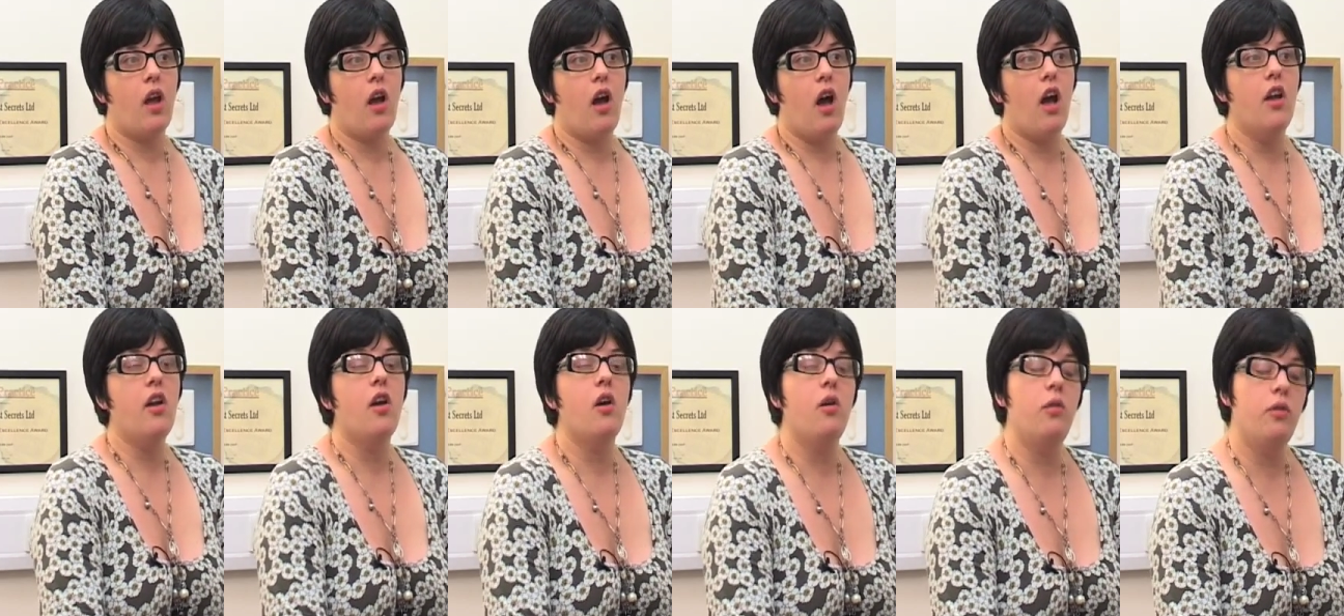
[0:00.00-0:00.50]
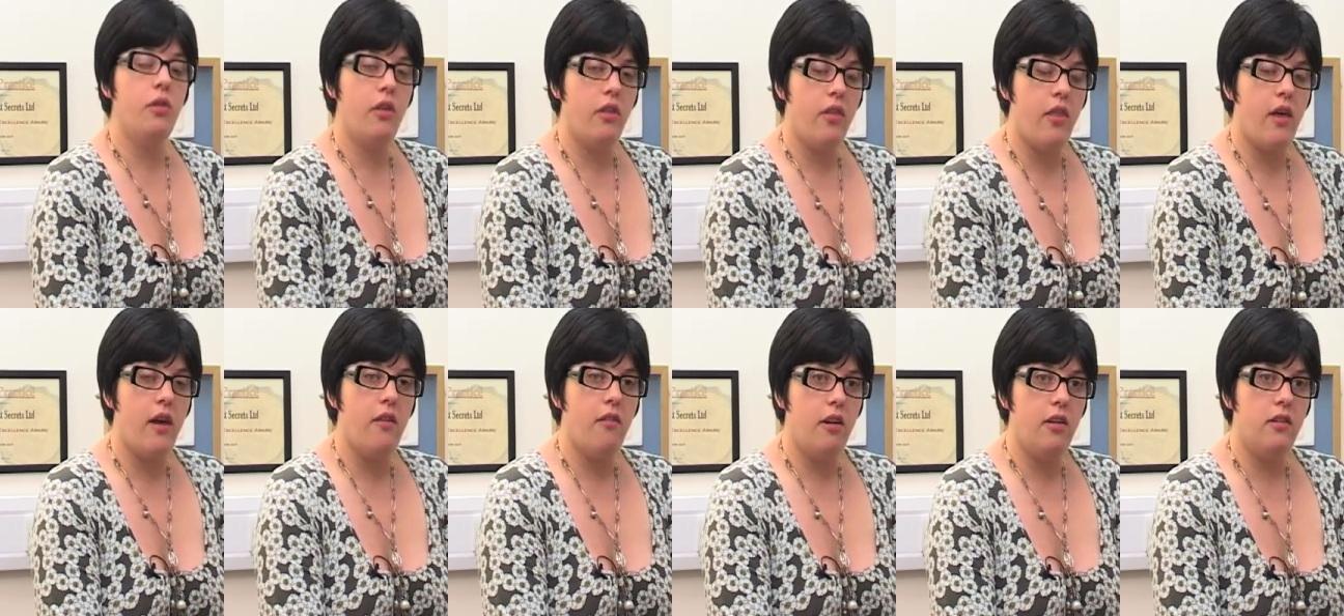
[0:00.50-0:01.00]
I know that
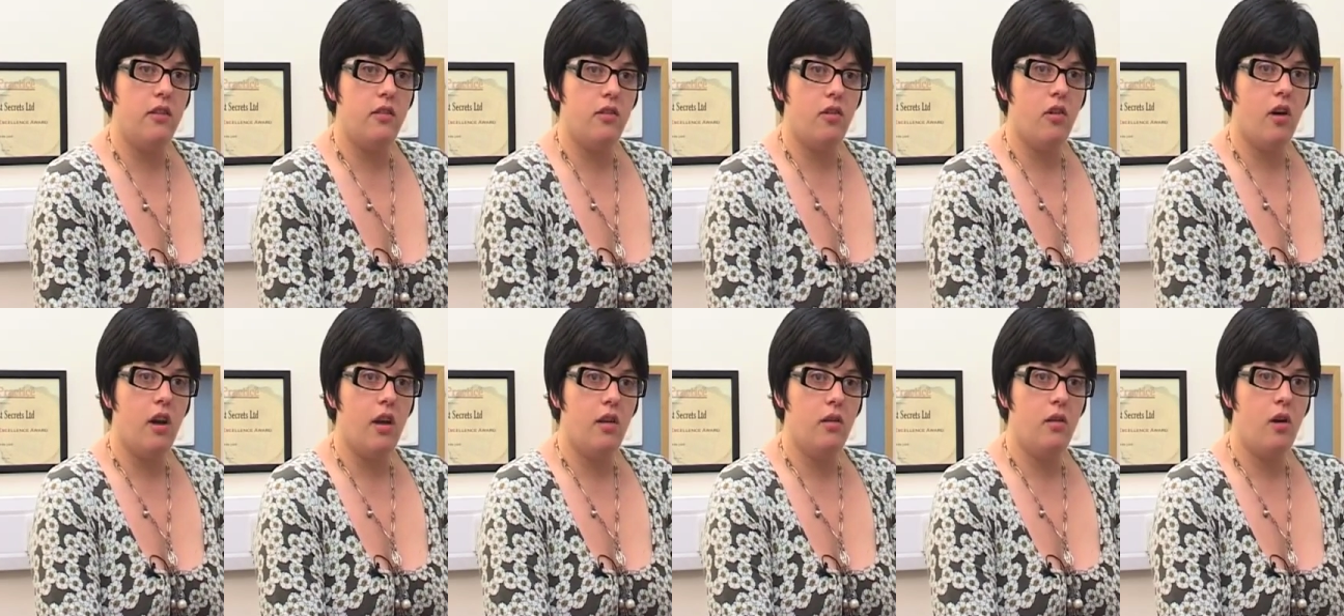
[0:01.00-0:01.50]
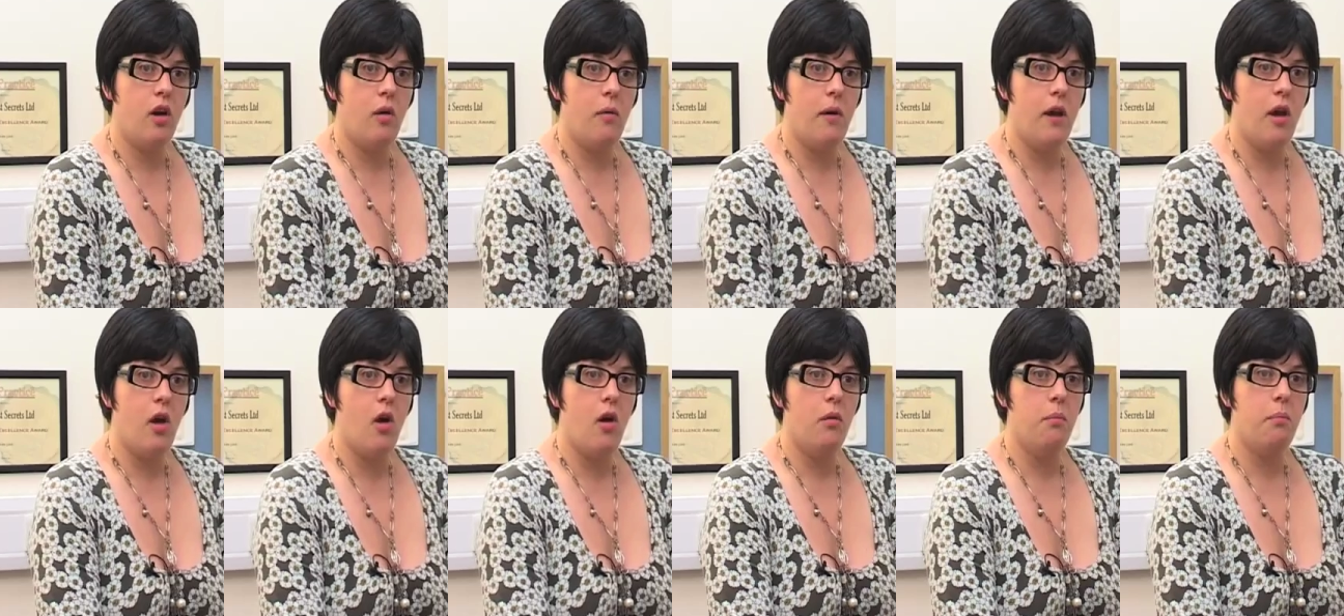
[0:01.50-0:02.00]
there is a trial
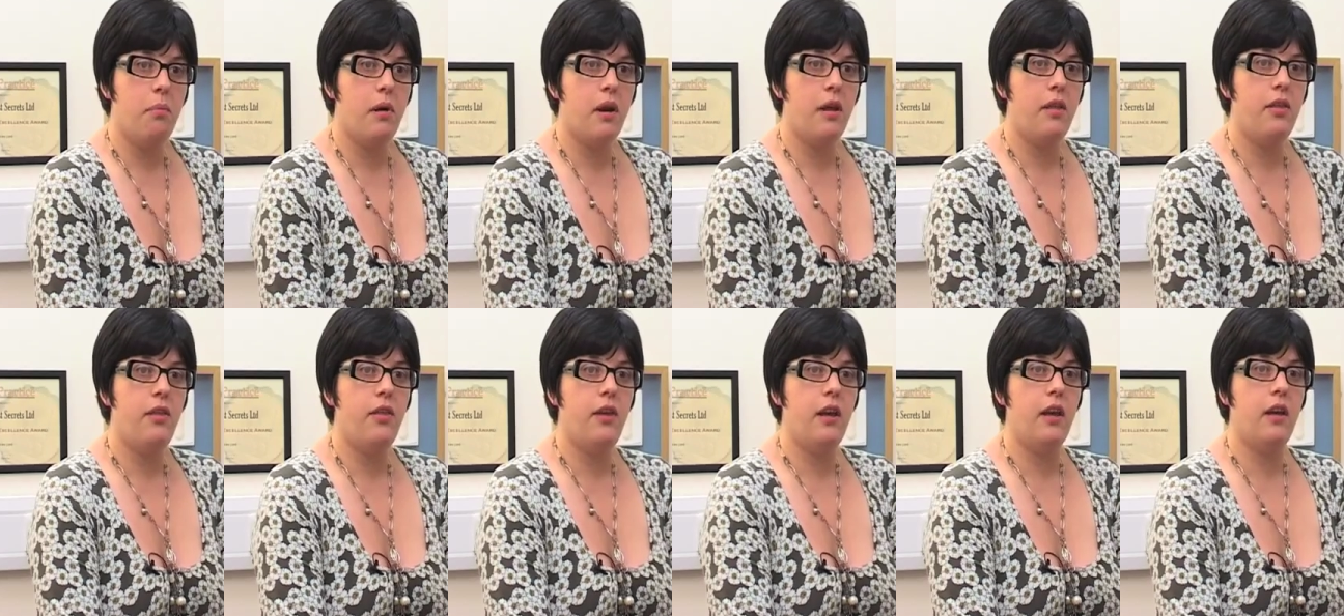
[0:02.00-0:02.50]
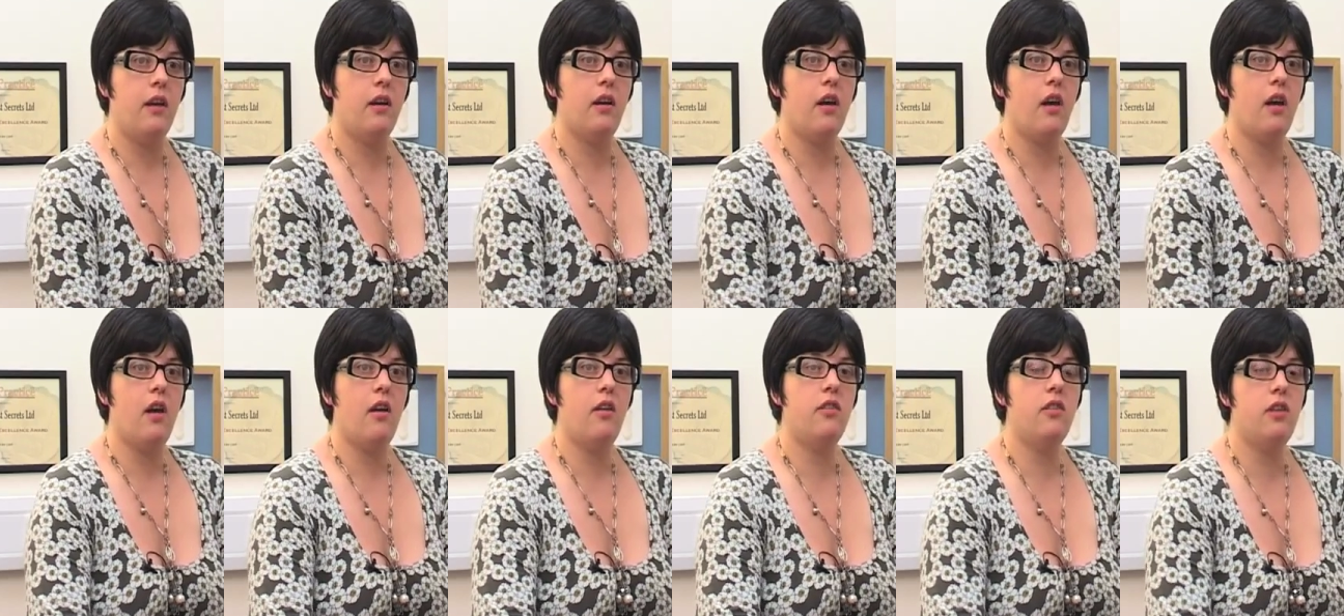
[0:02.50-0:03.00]
going on, but I
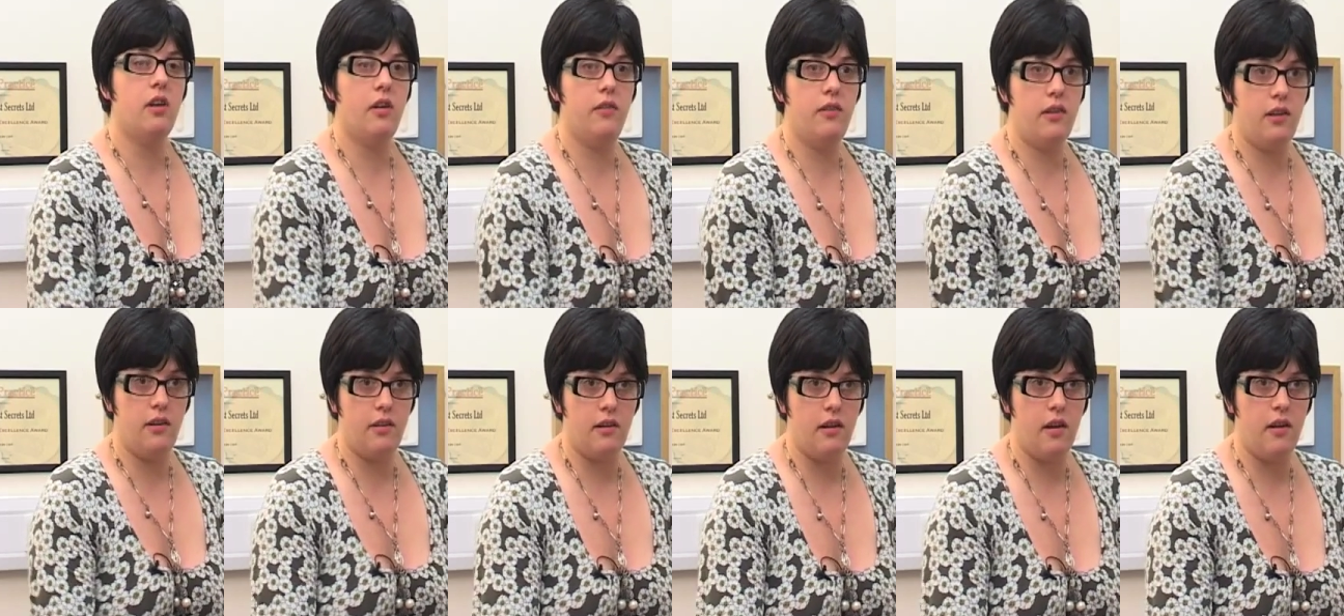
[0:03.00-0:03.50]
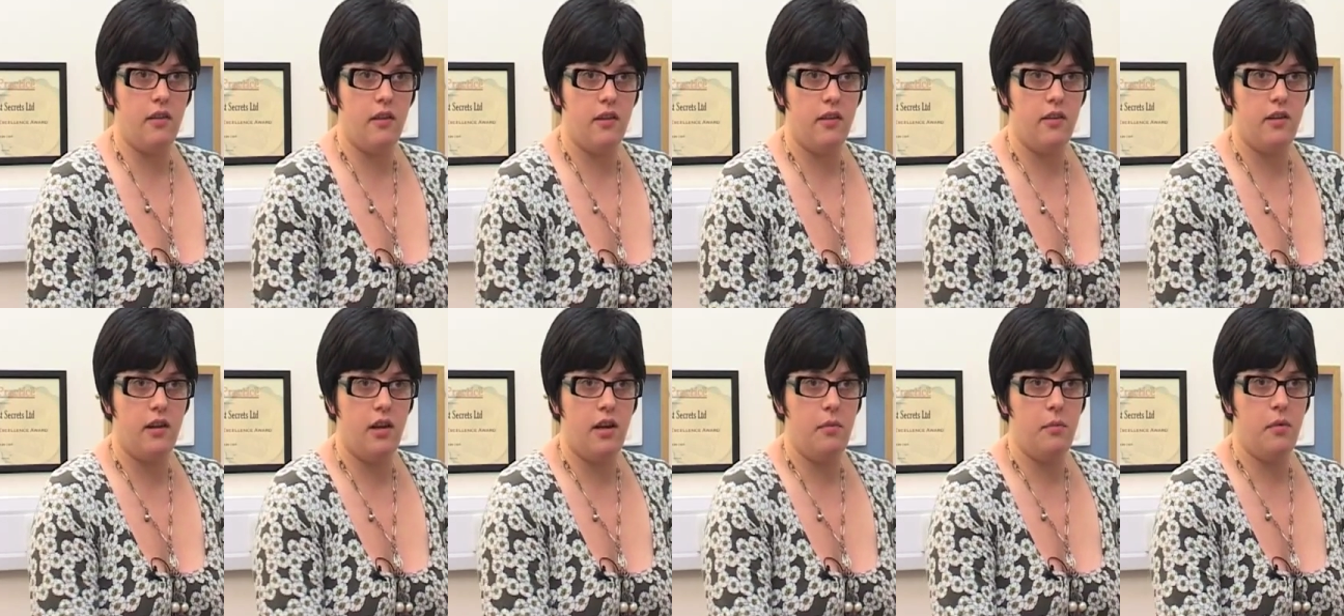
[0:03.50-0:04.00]
think services like
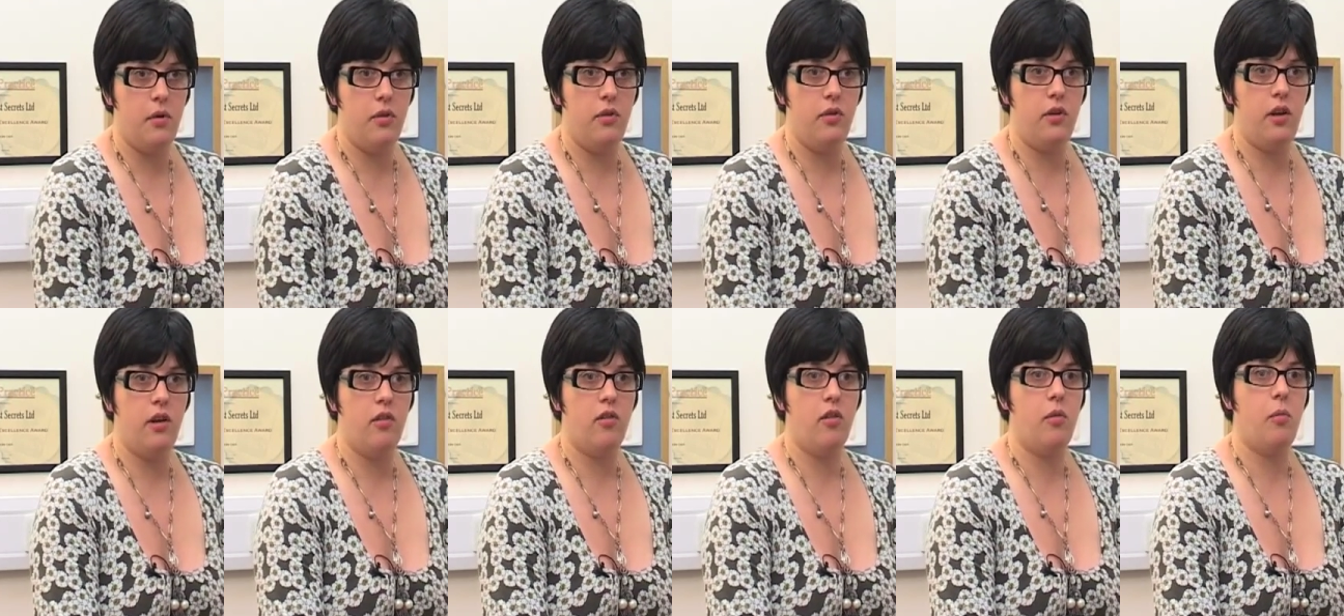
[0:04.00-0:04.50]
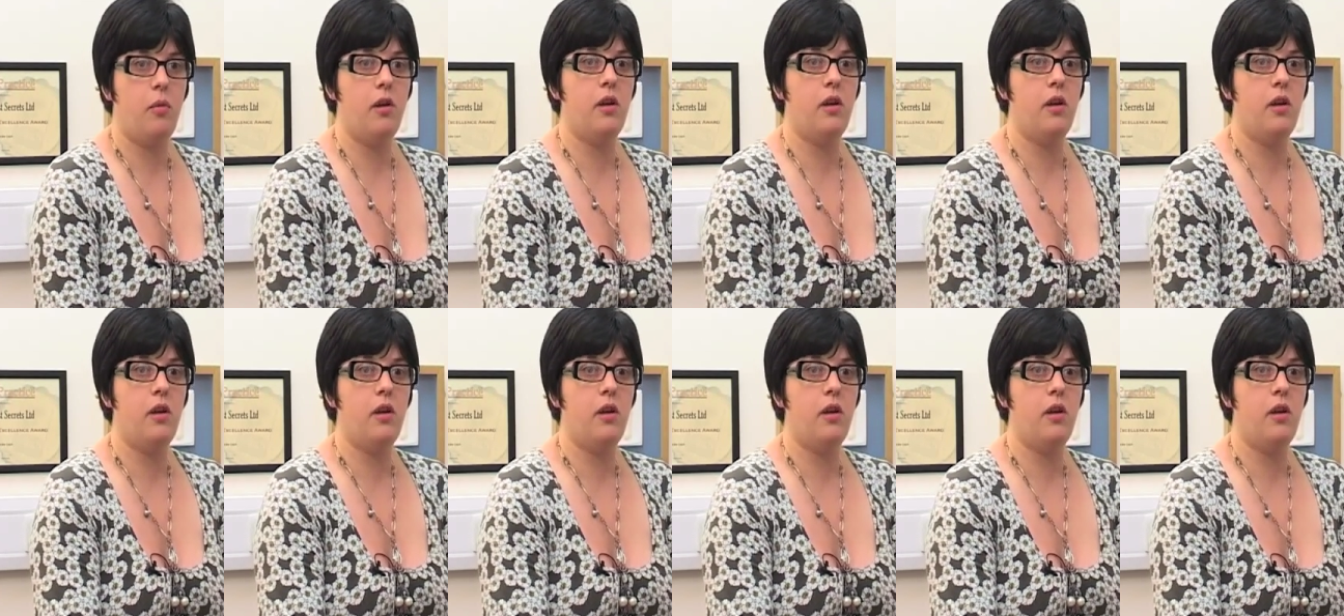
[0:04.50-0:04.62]
this at Innermost Secret,